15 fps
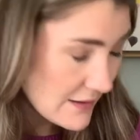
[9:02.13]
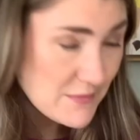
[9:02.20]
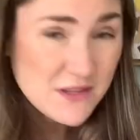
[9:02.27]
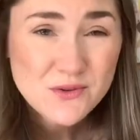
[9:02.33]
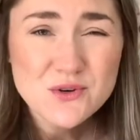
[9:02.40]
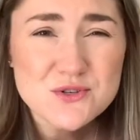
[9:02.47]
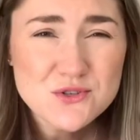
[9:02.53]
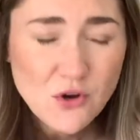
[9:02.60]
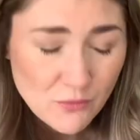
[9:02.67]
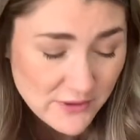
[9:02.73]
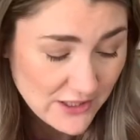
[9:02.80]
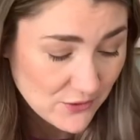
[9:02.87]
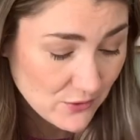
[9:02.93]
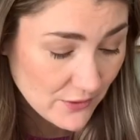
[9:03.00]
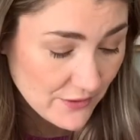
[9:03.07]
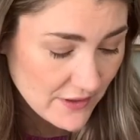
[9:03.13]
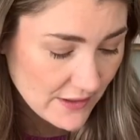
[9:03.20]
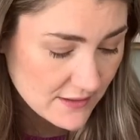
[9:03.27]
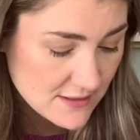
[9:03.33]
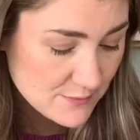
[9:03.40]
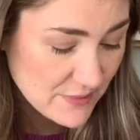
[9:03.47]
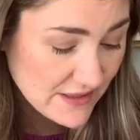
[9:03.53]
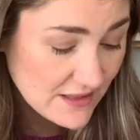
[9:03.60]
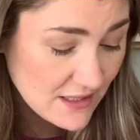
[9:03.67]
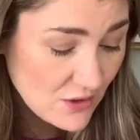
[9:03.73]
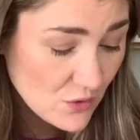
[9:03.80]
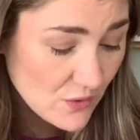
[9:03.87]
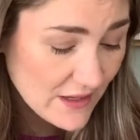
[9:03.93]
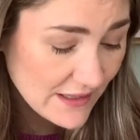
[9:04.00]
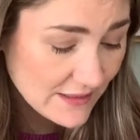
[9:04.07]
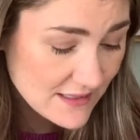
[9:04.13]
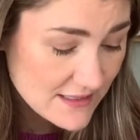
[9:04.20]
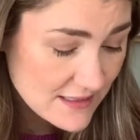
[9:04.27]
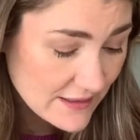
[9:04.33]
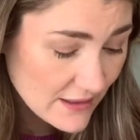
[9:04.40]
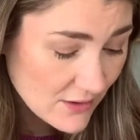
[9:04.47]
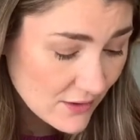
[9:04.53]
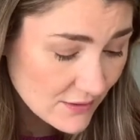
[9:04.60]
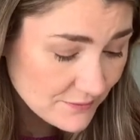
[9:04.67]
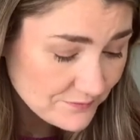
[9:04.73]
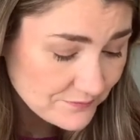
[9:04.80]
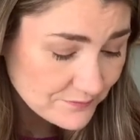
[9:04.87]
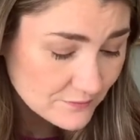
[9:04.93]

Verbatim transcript: mean, there's so many cool things, but do you get this little